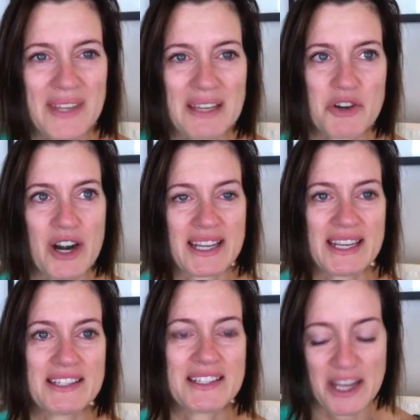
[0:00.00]
I'll try to
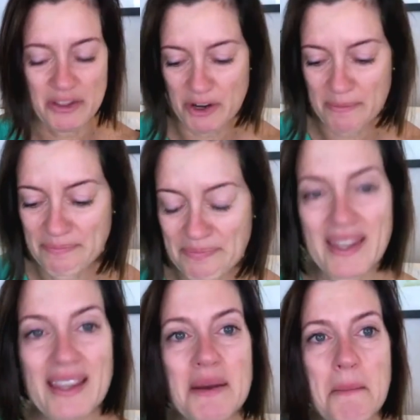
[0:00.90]
get it together.
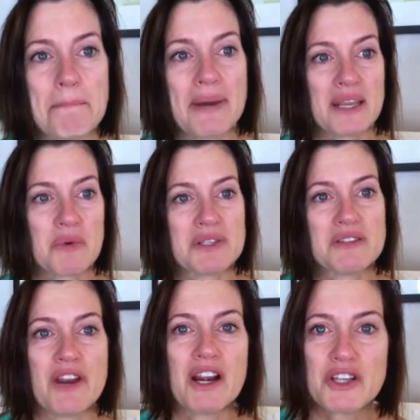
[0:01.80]
But it
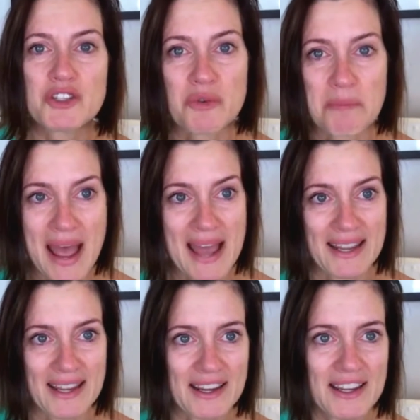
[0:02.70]
was very
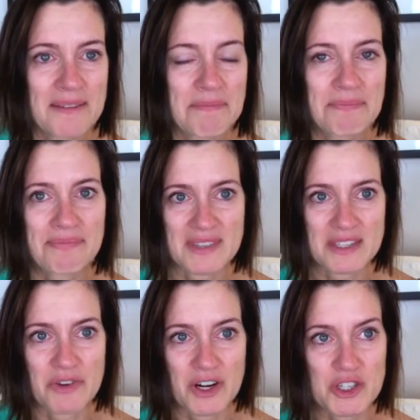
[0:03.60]
traumatic.
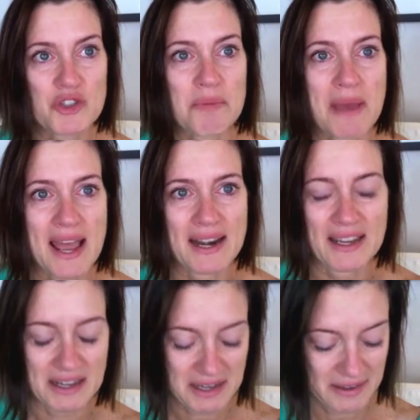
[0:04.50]
It's very
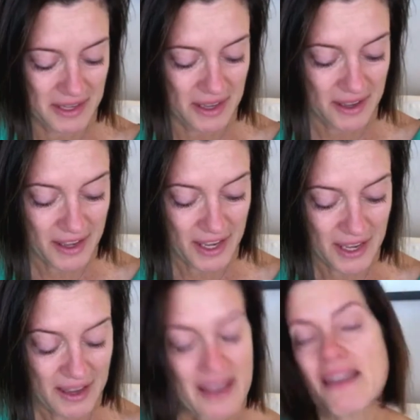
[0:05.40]
traumatic.
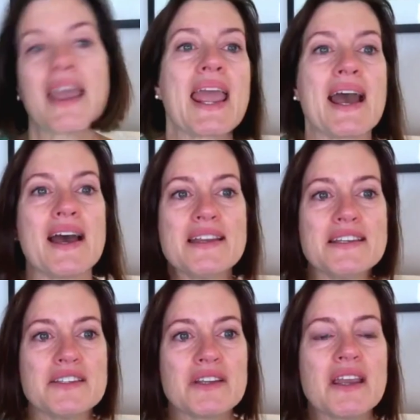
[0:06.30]

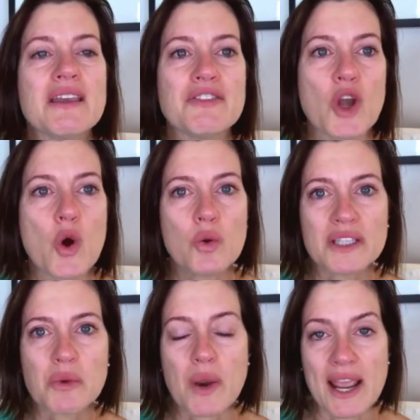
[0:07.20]
And the
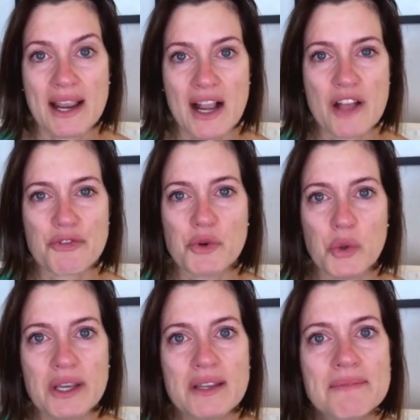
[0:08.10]
only way I got
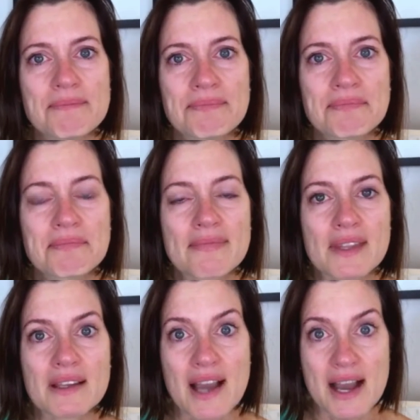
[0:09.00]
through it,
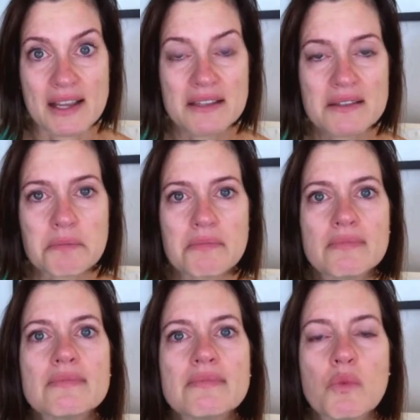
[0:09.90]
guys,
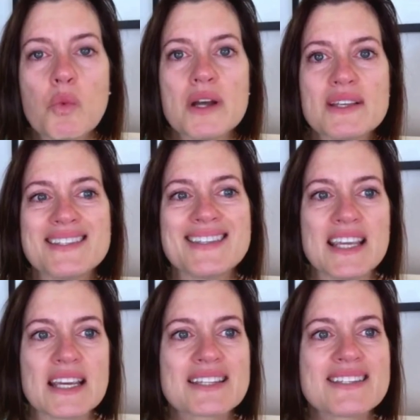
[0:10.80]
was
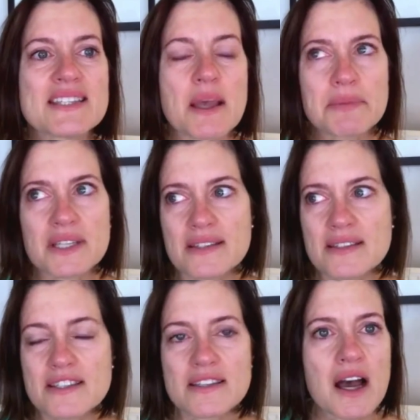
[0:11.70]
the
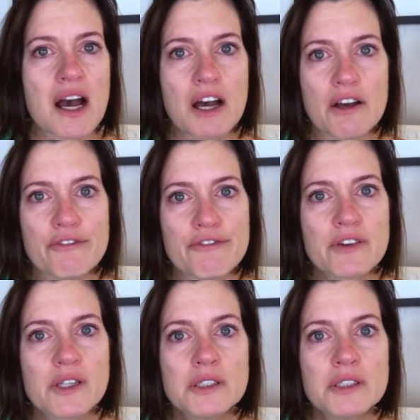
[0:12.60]
acceptance of,